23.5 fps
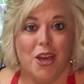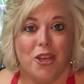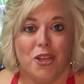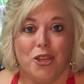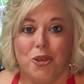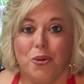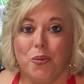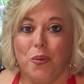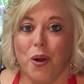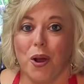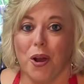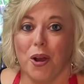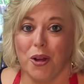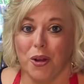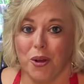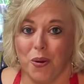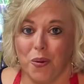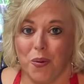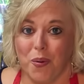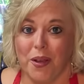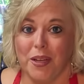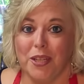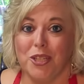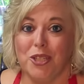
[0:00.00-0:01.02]
You are
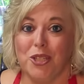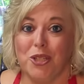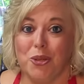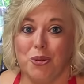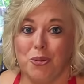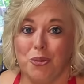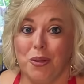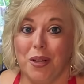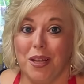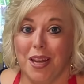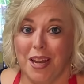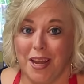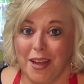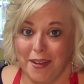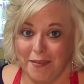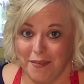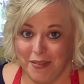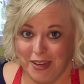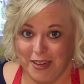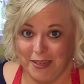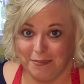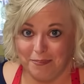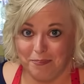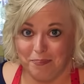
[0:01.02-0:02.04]
going to love
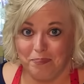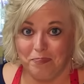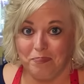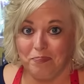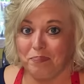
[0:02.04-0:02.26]
it.